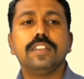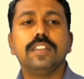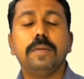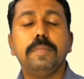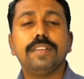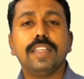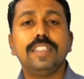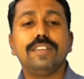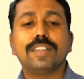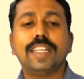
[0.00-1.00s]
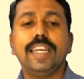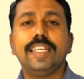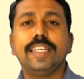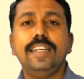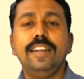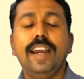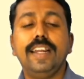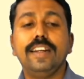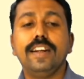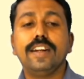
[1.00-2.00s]
The message is created
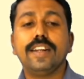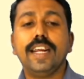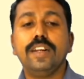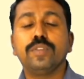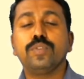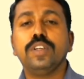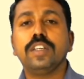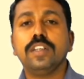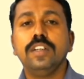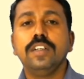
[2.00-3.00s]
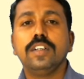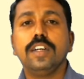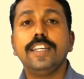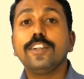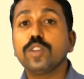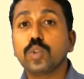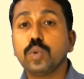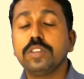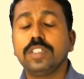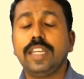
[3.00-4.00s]
and transfer it
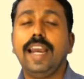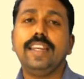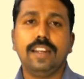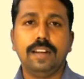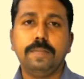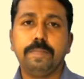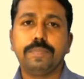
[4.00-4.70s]
through channel,